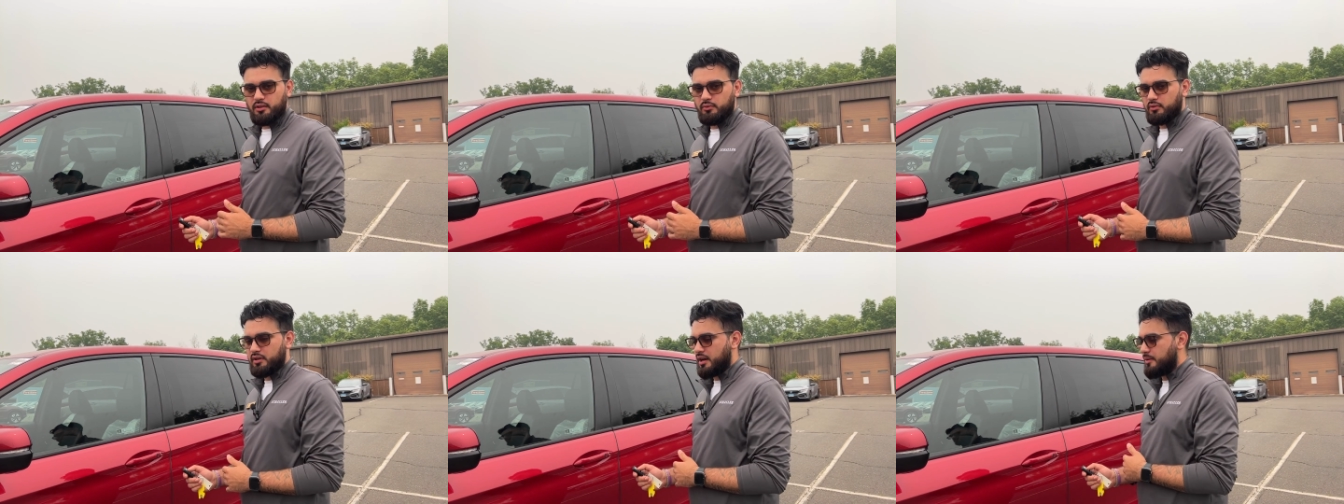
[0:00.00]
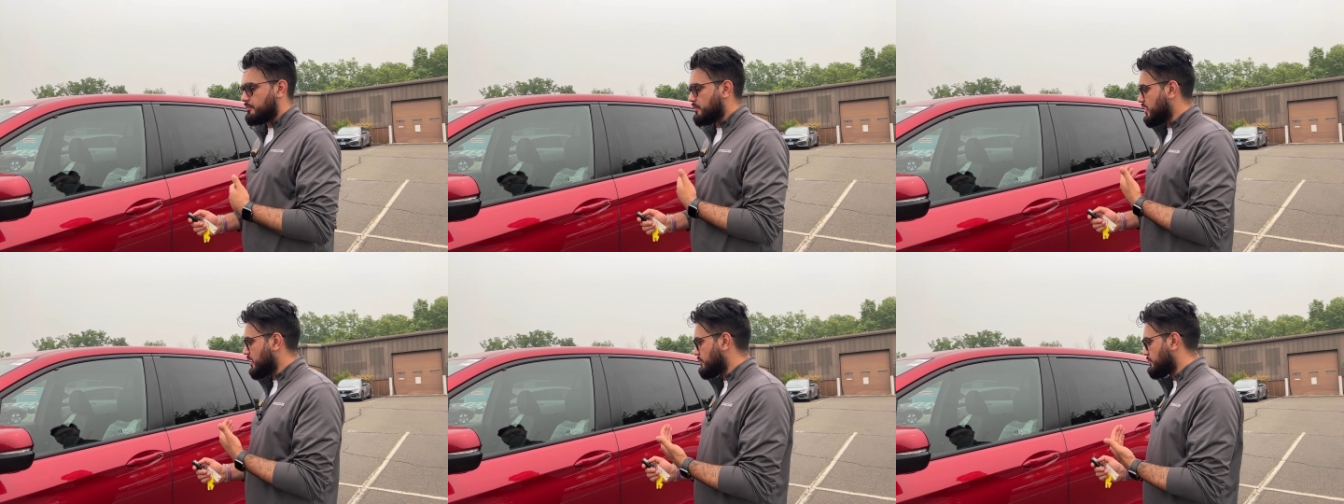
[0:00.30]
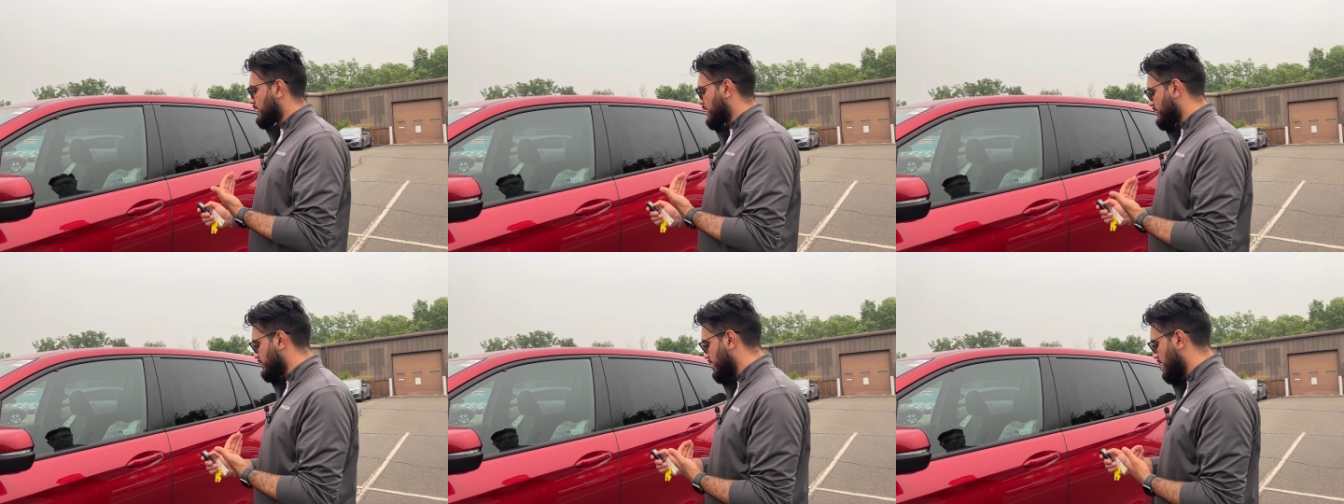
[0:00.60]
And what I mean
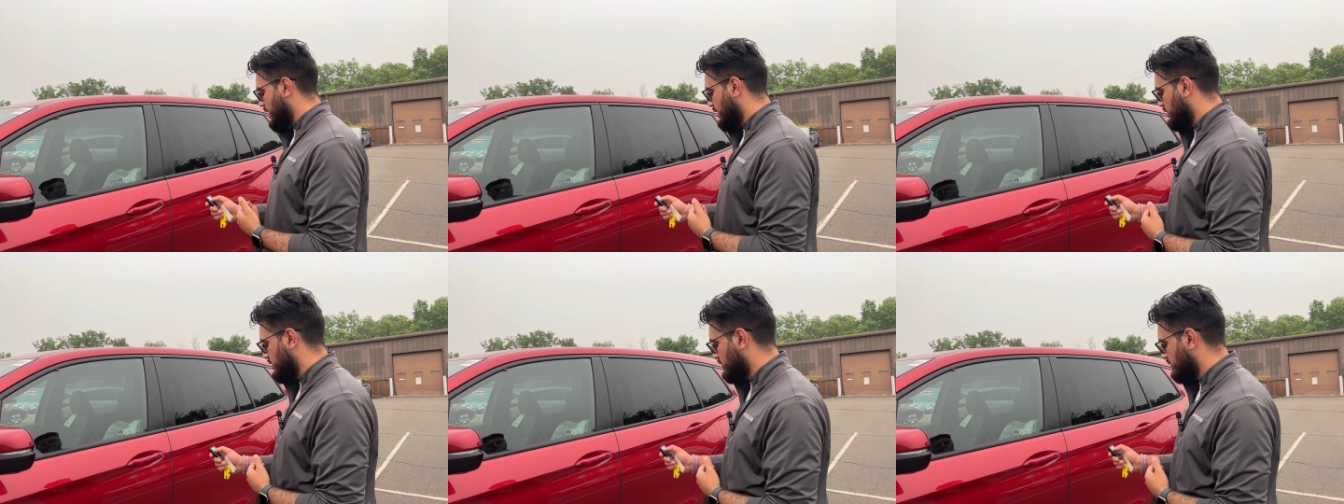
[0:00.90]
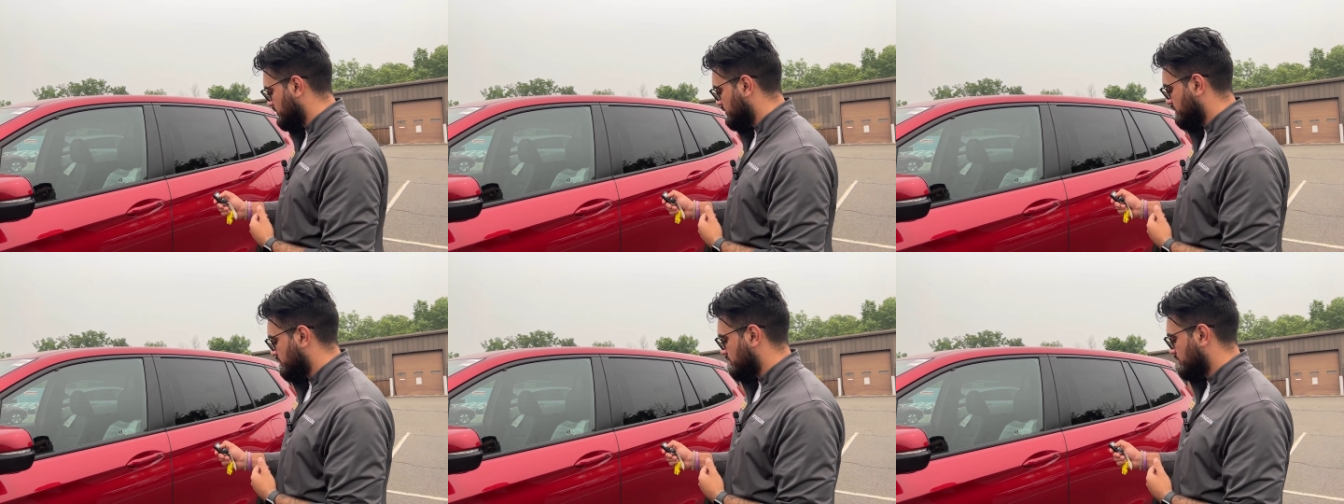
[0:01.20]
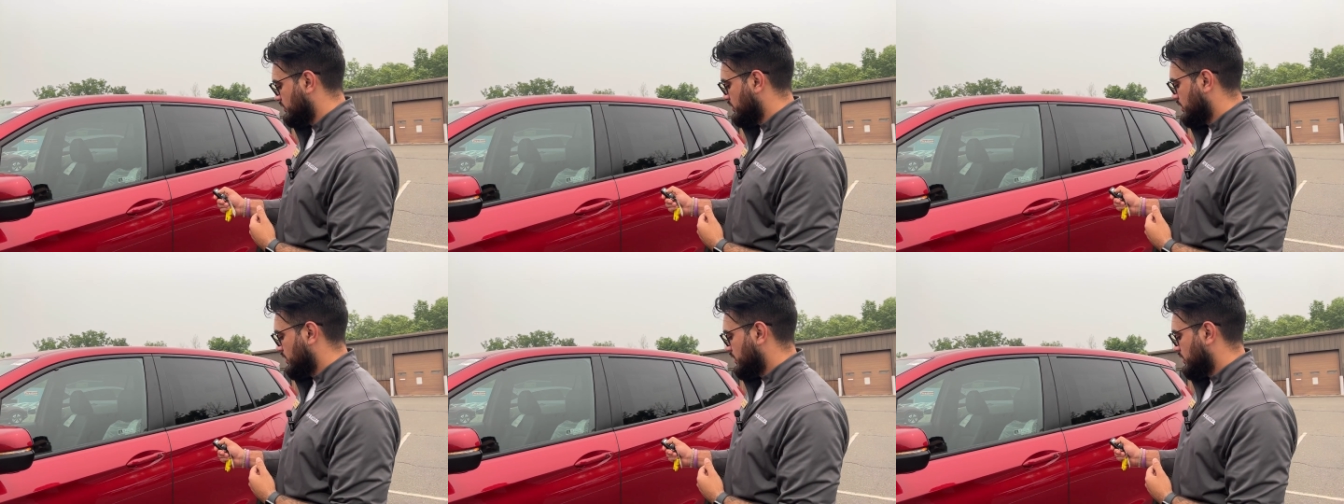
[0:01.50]
by that is,
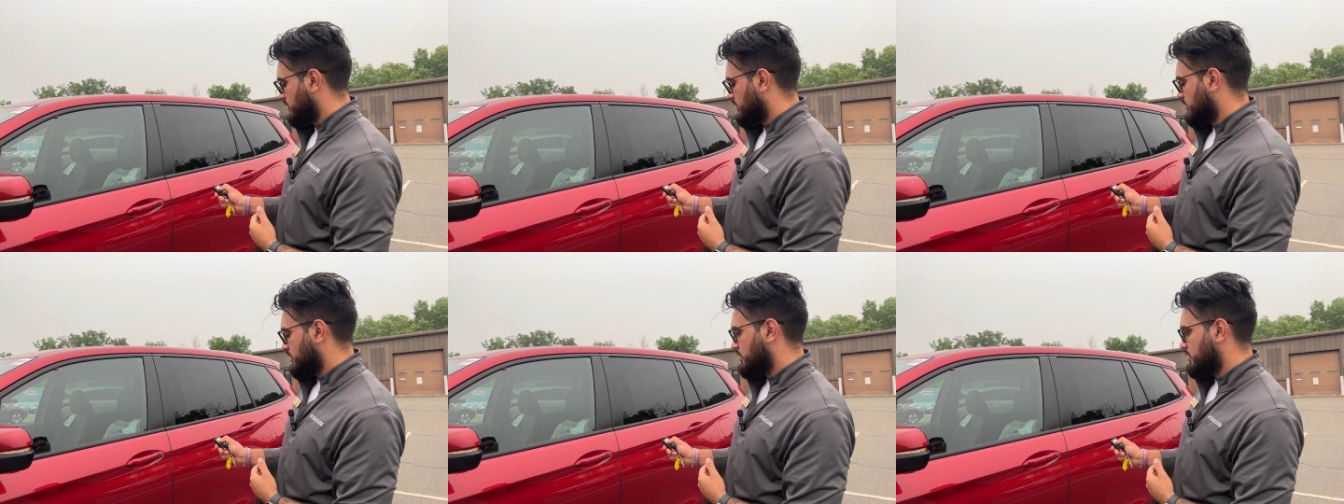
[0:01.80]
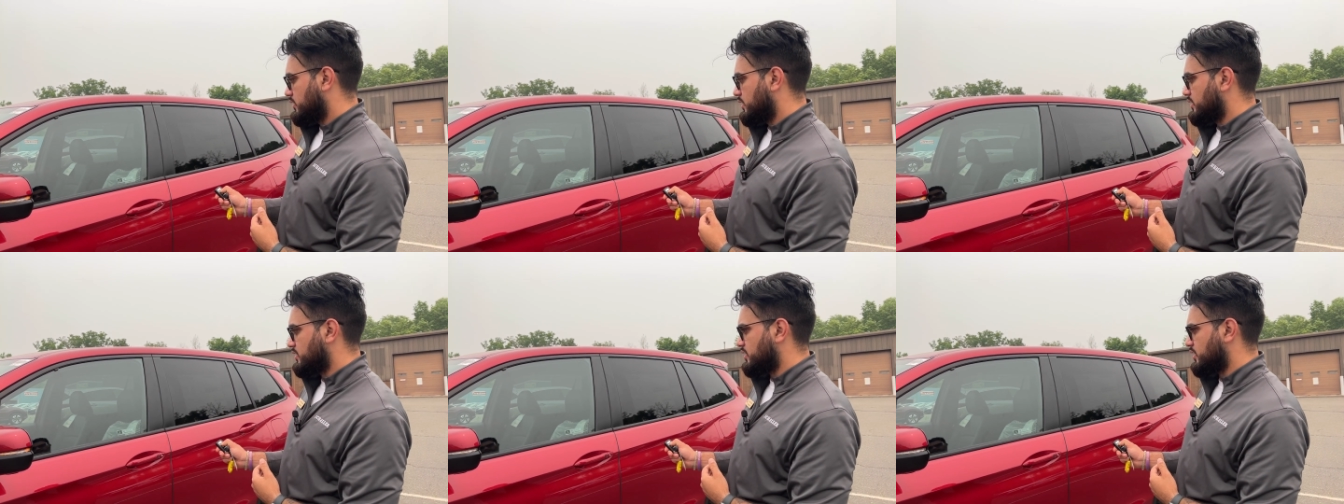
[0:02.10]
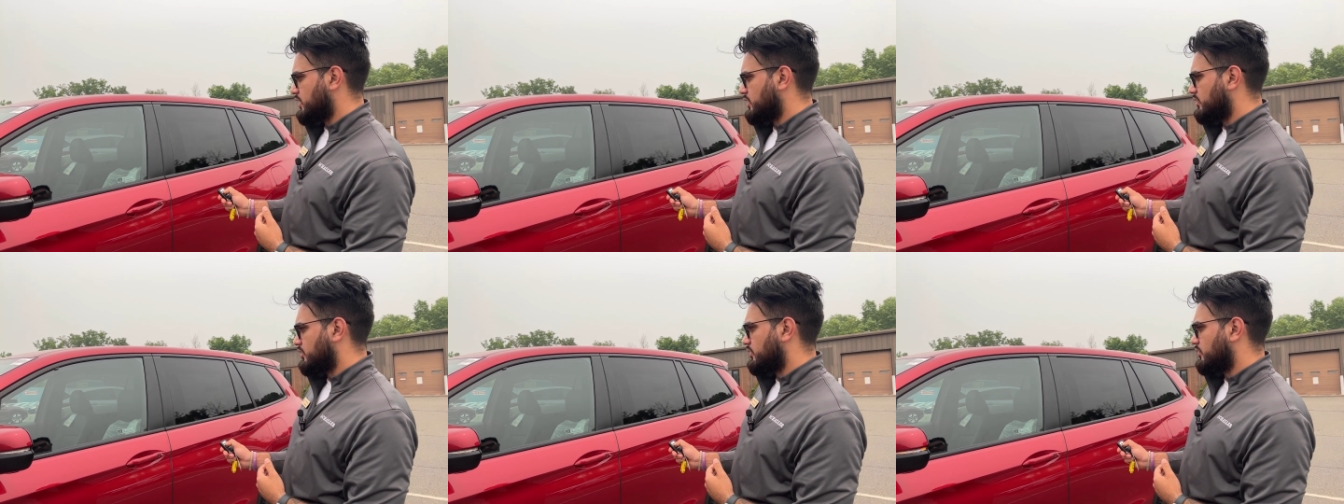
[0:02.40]
this
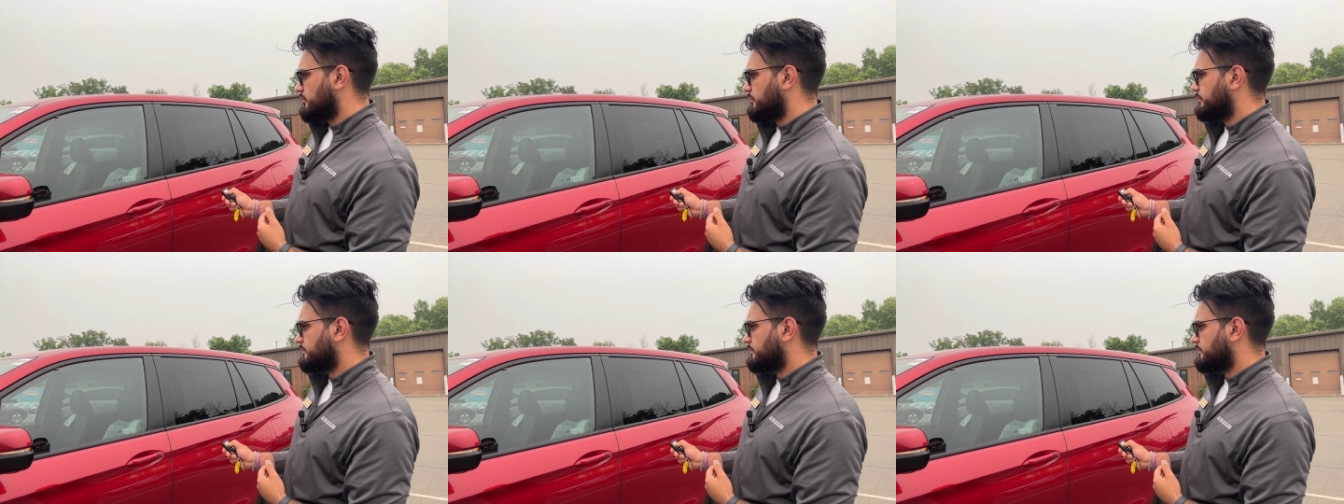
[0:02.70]
here.